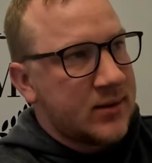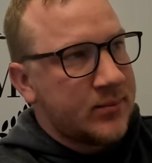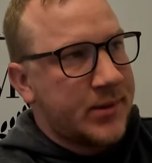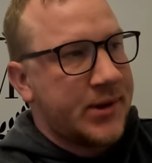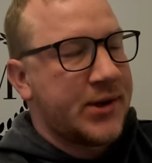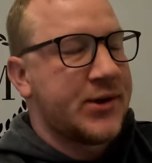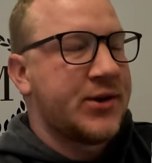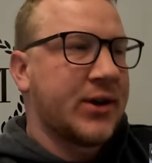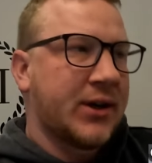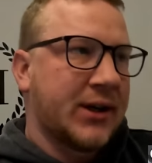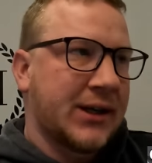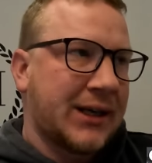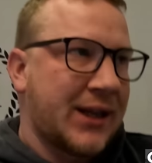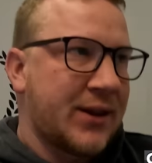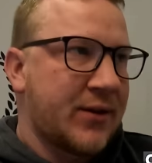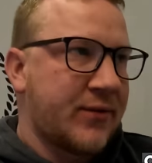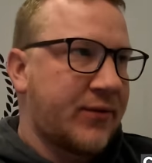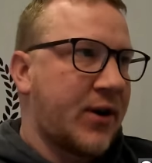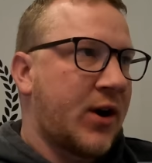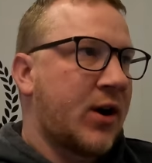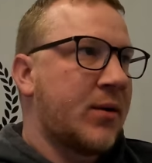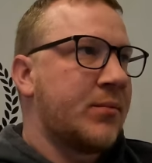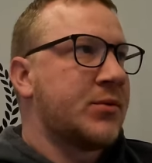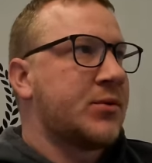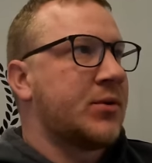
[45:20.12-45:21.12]
but they took it down the
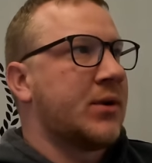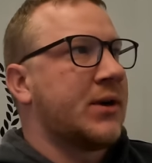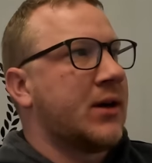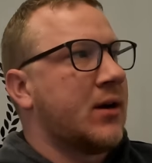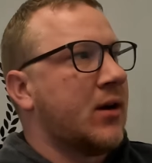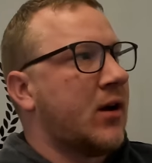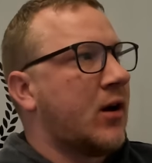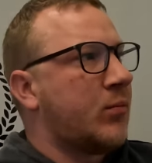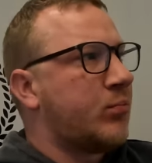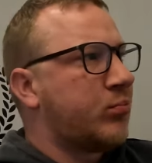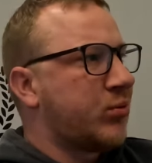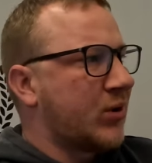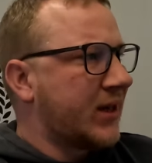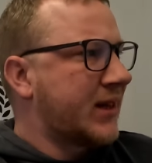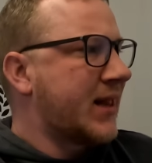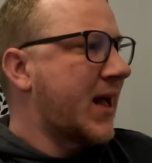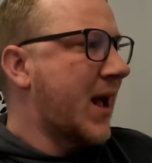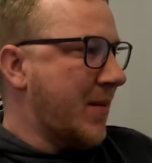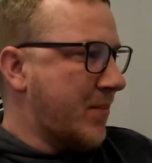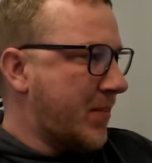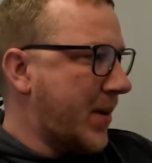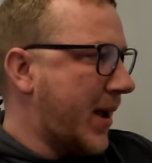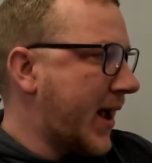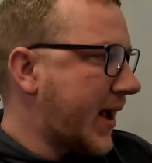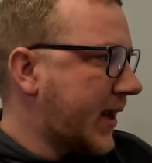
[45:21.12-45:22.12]
farm, so I'll bring
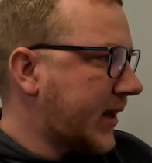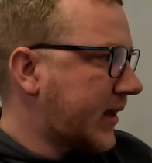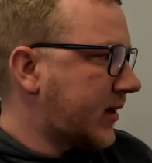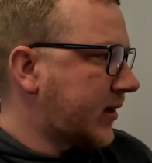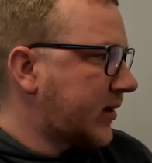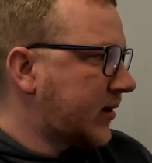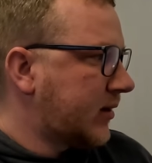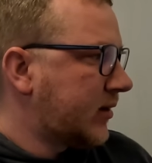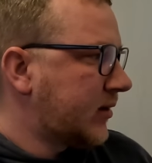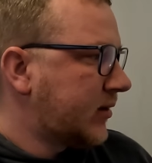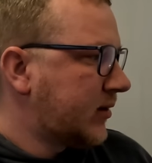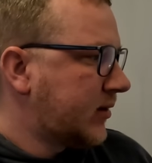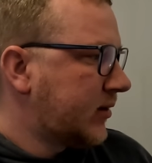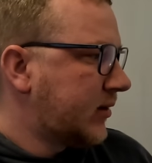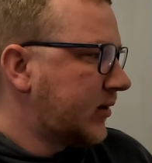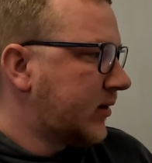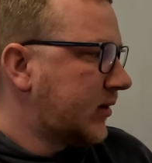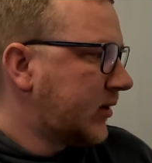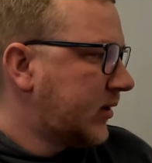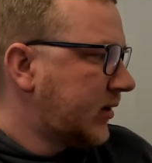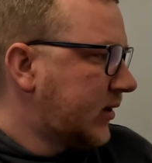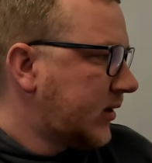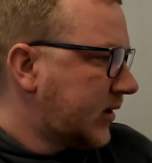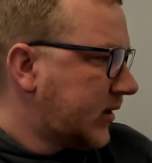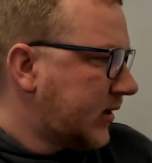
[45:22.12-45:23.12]
that back.
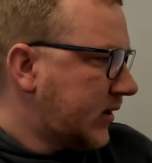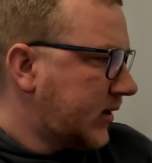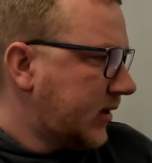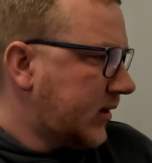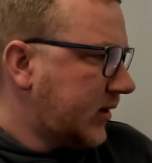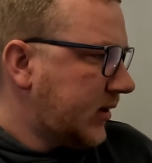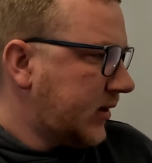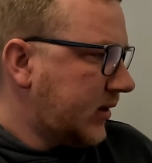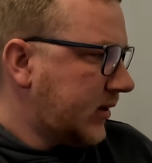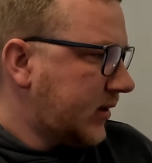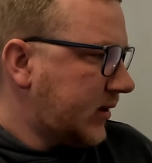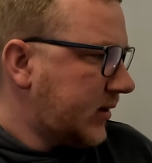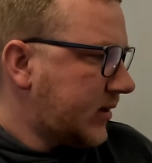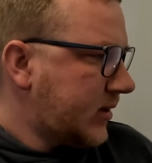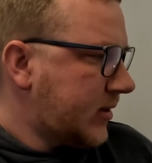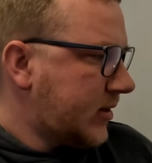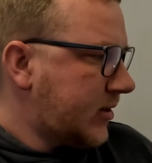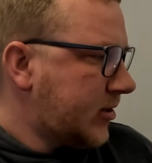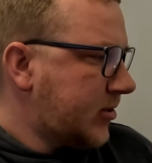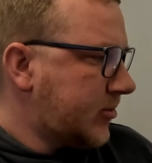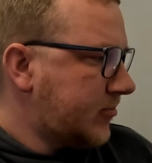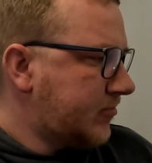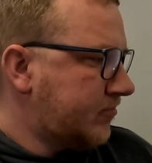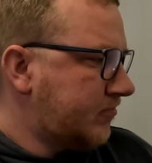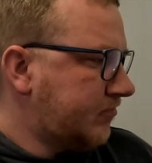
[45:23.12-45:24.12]

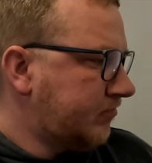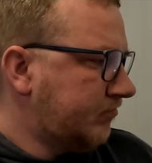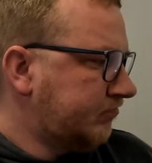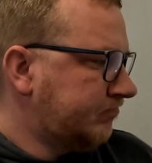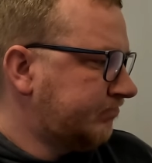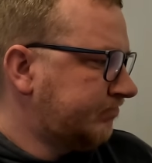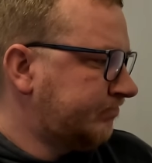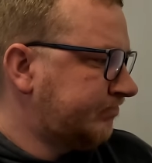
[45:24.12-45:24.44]
That's